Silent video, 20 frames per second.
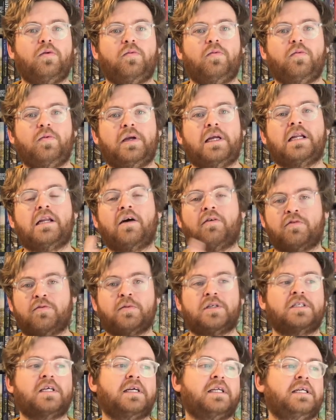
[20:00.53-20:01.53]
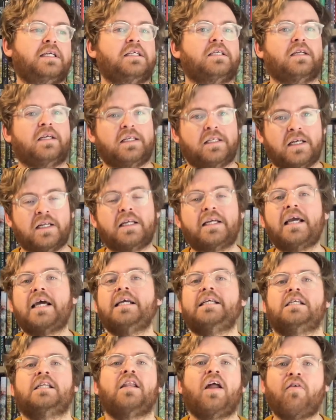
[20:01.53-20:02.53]
he loved Mercedes, he's going to get
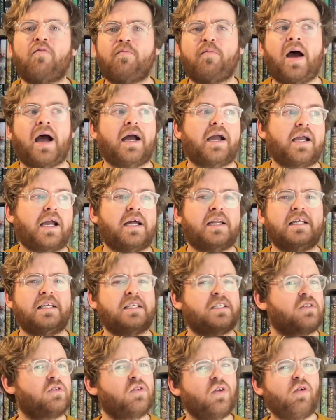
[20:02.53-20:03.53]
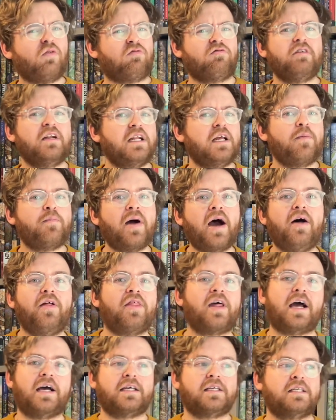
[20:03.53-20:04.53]
his love back, and it's not really about
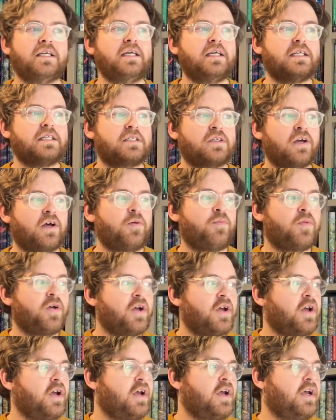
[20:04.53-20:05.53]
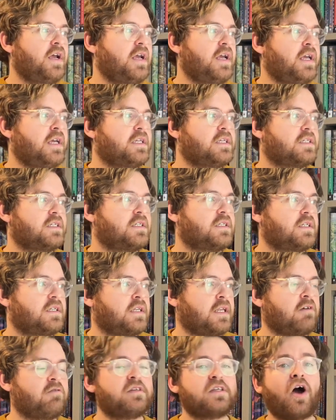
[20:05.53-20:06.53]
that. I say it's
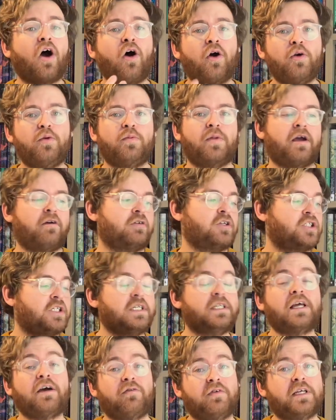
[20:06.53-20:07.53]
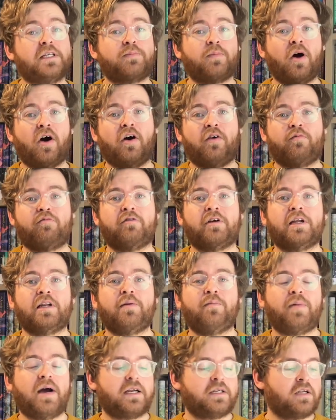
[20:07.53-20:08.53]
there is a hope there, and she definitely is part of bringing
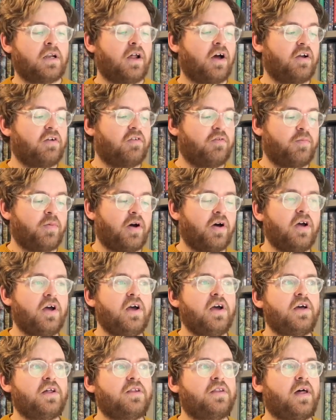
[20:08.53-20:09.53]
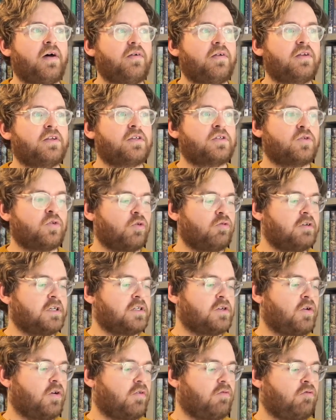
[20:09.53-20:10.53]
him back to life, but that the story's
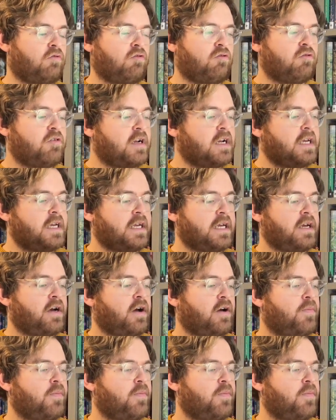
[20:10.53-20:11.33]
not really